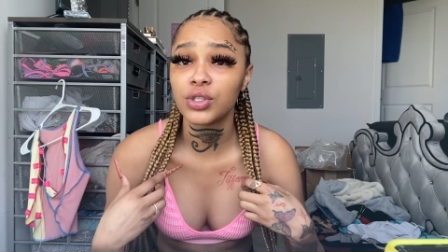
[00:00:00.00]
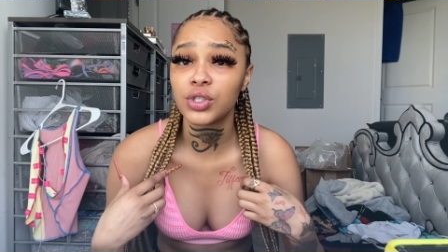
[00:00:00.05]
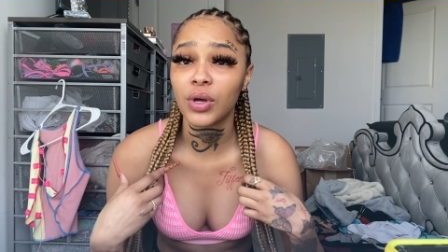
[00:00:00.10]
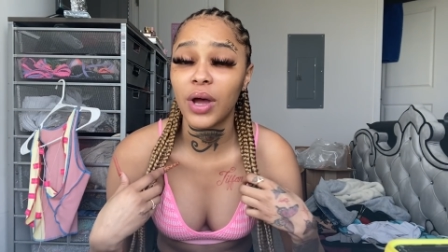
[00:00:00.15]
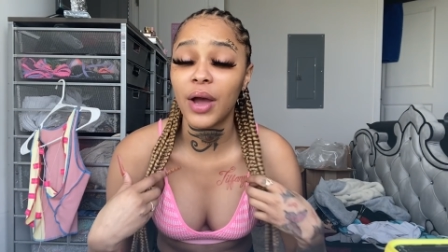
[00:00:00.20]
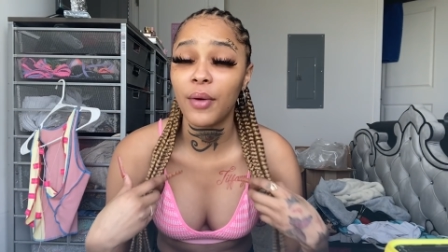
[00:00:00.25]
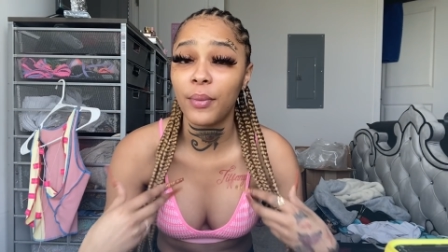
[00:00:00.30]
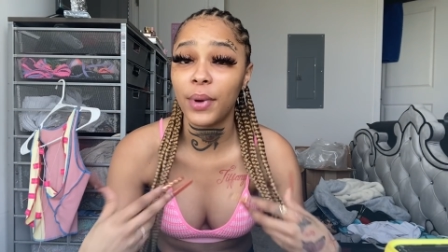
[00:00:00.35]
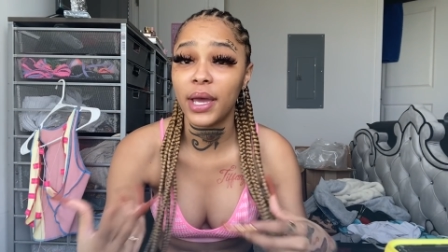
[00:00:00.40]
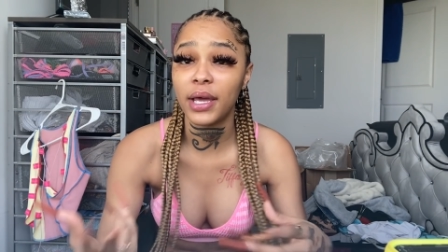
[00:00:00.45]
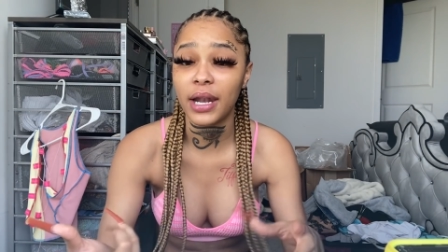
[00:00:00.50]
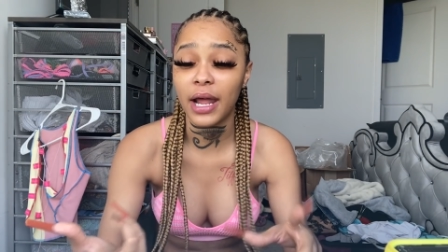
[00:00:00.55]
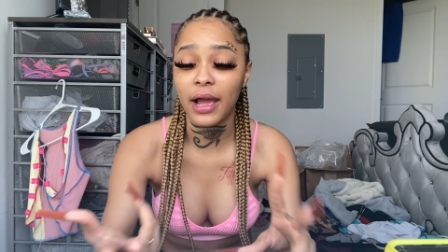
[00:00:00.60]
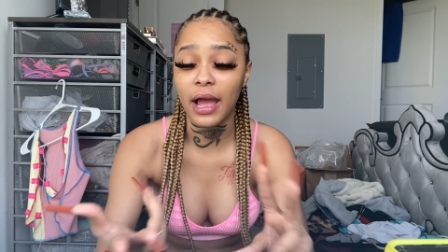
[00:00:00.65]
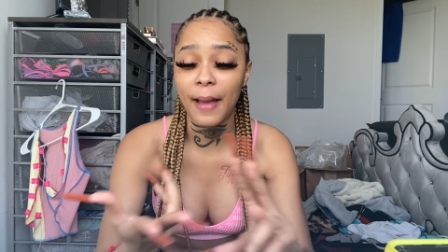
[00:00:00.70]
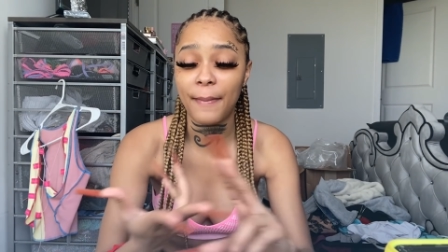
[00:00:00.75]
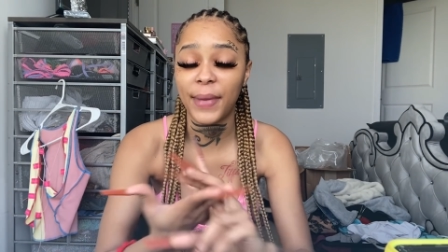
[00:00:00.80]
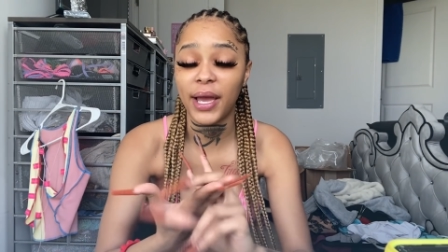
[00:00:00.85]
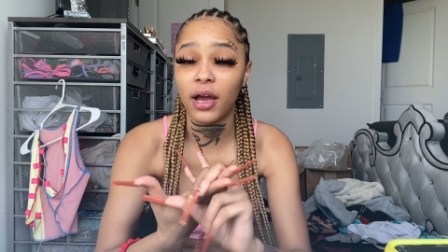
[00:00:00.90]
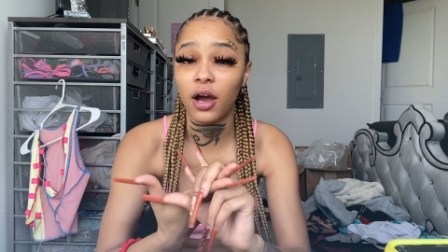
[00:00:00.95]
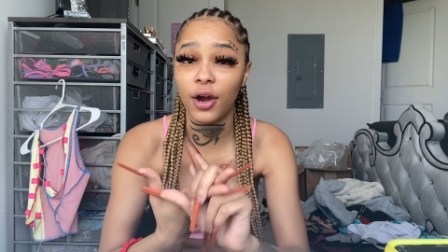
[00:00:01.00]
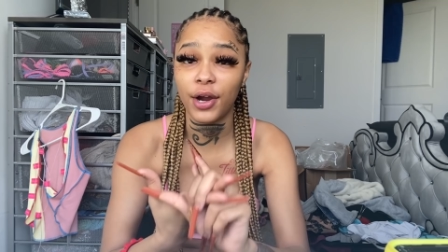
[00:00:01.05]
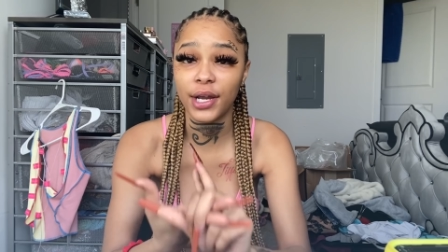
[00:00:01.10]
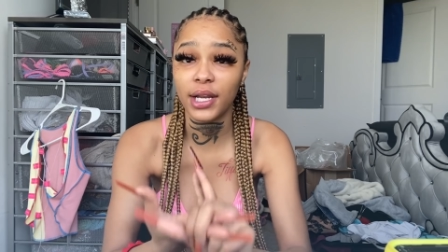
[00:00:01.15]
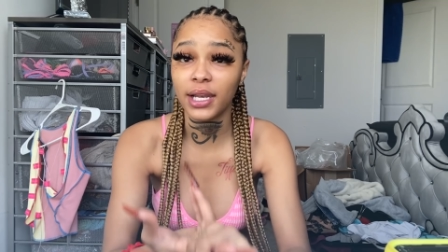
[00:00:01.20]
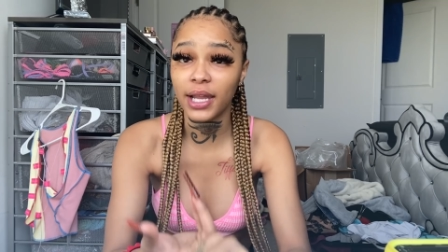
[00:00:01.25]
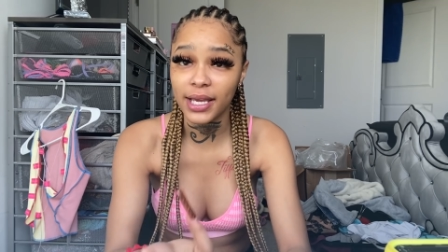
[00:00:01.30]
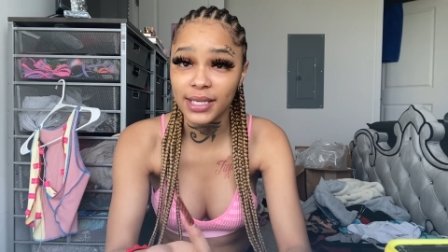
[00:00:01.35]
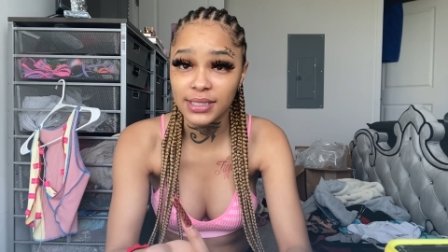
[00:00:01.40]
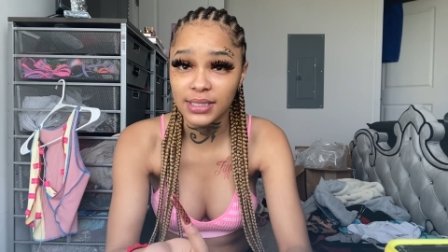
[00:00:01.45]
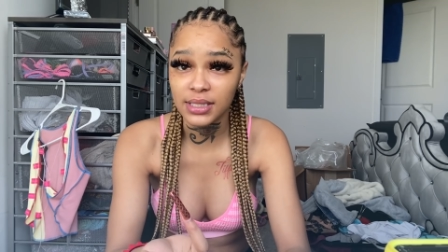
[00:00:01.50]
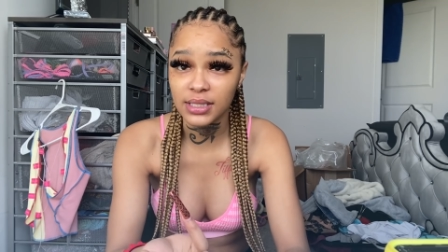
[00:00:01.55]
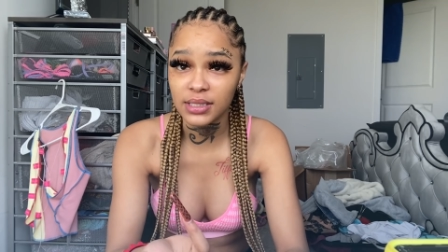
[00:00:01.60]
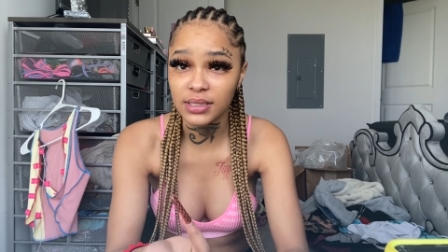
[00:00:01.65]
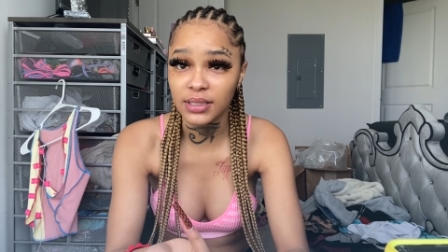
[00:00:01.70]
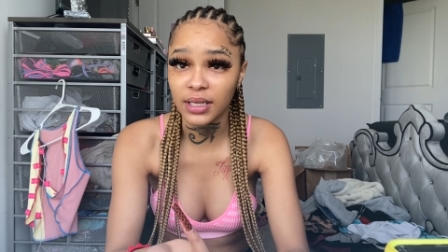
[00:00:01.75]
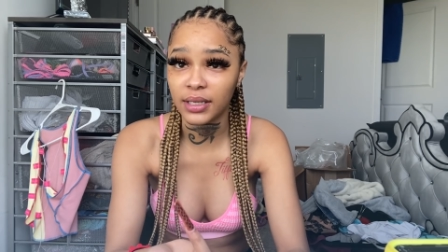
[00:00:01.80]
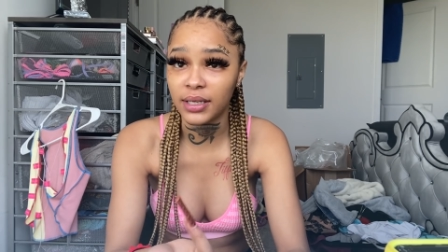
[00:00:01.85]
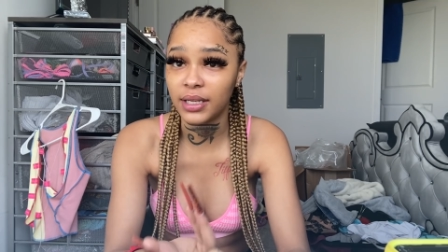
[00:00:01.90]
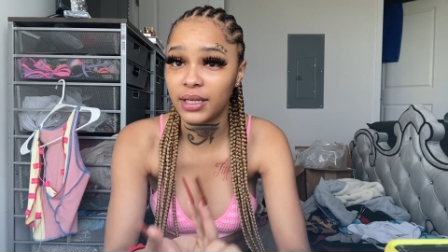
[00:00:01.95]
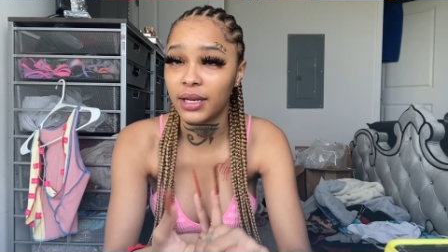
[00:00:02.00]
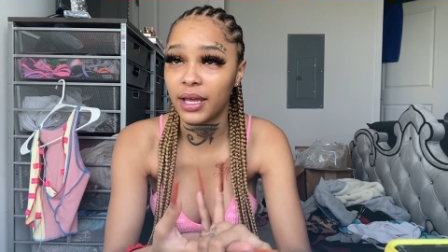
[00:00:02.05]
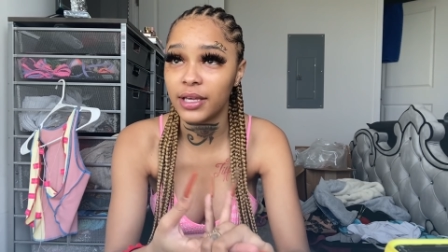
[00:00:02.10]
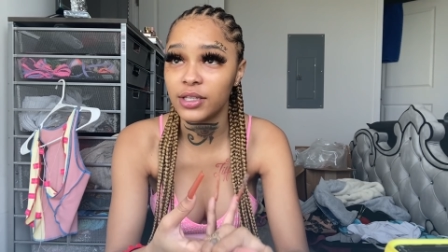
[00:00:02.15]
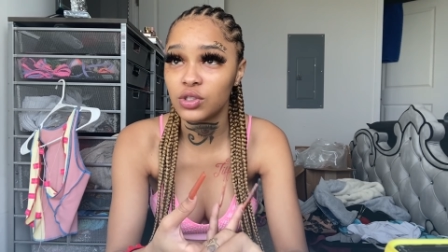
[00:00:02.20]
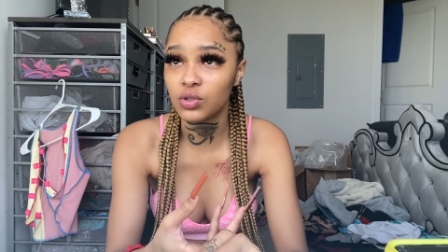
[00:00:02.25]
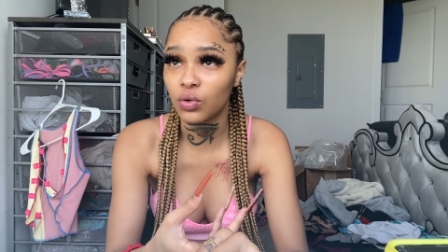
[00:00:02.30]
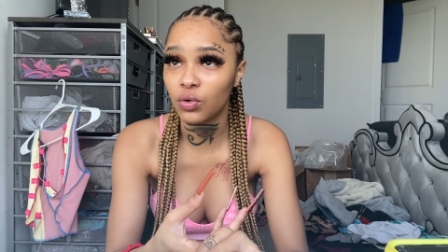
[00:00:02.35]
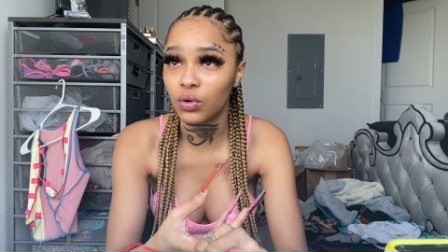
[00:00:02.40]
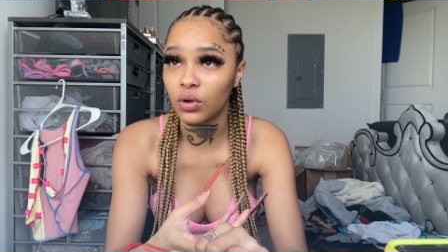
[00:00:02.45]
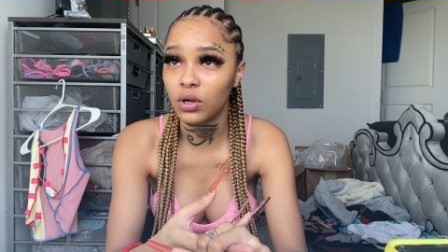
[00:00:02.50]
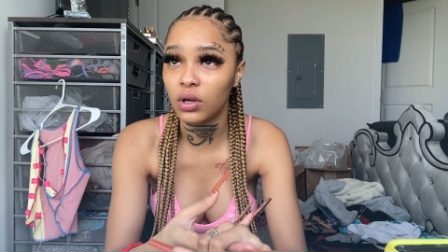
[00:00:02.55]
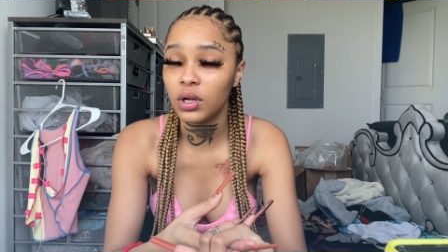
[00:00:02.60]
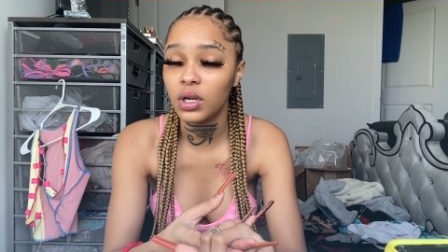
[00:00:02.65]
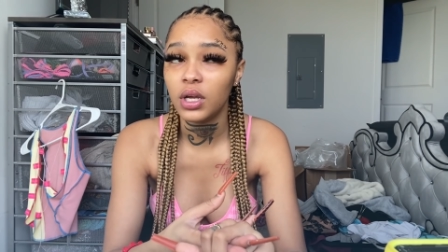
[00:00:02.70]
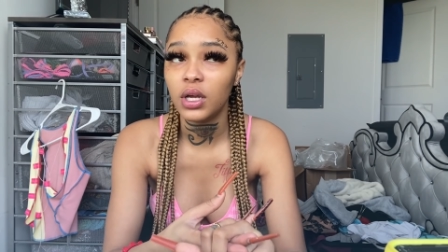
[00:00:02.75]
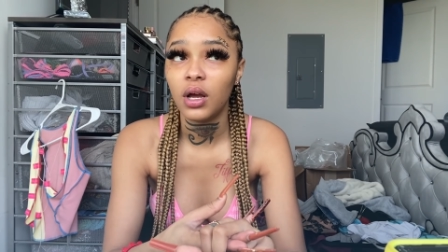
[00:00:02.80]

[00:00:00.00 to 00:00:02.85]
So I went and I got my RN license. I did night school.